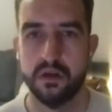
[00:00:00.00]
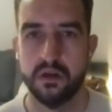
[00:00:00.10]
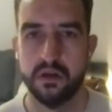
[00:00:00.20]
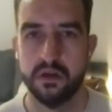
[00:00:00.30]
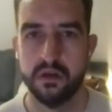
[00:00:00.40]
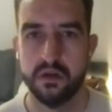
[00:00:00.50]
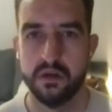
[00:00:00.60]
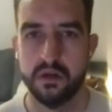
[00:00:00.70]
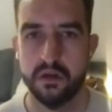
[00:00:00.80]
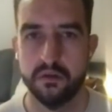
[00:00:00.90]

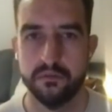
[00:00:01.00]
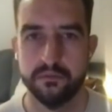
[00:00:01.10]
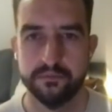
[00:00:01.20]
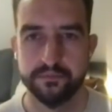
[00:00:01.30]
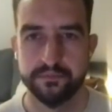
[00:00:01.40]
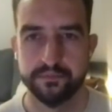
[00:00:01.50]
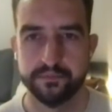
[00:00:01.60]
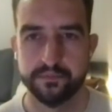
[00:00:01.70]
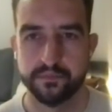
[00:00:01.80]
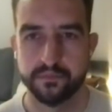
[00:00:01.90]

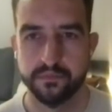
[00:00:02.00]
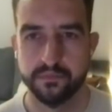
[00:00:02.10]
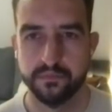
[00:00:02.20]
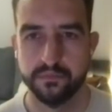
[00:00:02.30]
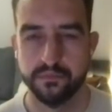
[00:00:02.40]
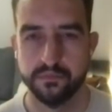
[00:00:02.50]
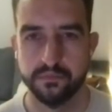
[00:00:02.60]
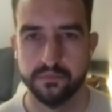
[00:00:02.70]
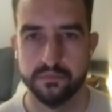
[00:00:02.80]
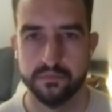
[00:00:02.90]

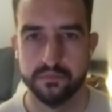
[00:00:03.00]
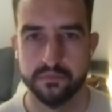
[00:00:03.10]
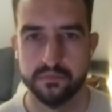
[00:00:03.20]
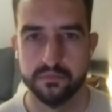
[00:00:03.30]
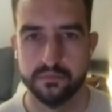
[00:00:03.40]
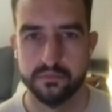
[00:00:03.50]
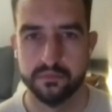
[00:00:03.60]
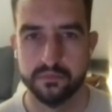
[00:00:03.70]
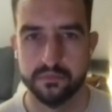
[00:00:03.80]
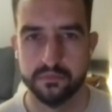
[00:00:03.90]

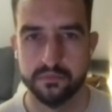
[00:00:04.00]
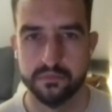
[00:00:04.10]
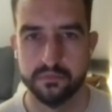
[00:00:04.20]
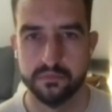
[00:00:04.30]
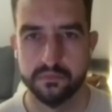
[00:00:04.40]
The person shown says nothing.